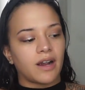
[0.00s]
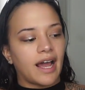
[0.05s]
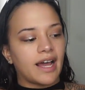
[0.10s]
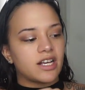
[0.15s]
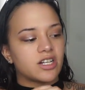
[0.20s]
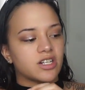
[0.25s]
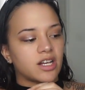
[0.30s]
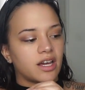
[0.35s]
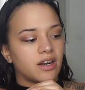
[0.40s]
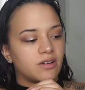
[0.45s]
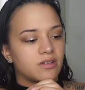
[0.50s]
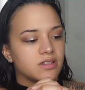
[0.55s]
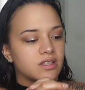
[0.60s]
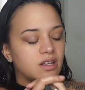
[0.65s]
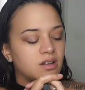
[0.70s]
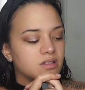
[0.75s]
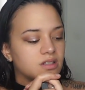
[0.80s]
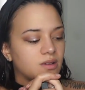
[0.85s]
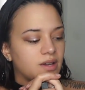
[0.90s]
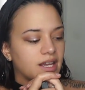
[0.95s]
eyeshadows
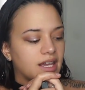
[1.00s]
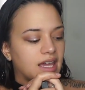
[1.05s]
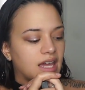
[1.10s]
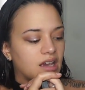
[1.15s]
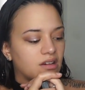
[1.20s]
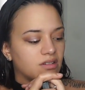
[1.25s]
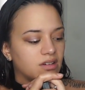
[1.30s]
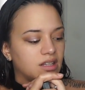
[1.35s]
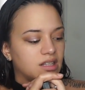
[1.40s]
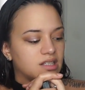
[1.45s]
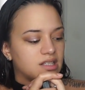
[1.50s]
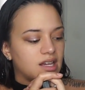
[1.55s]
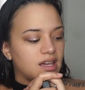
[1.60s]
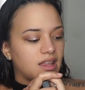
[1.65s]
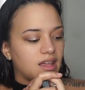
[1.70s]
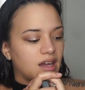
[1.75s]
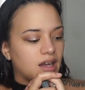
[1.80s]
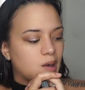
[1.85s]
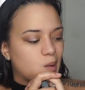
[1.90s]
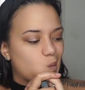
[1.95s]
though, so I can't really say
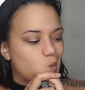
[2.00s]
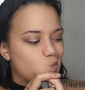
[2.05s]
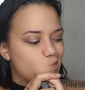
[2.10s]
that.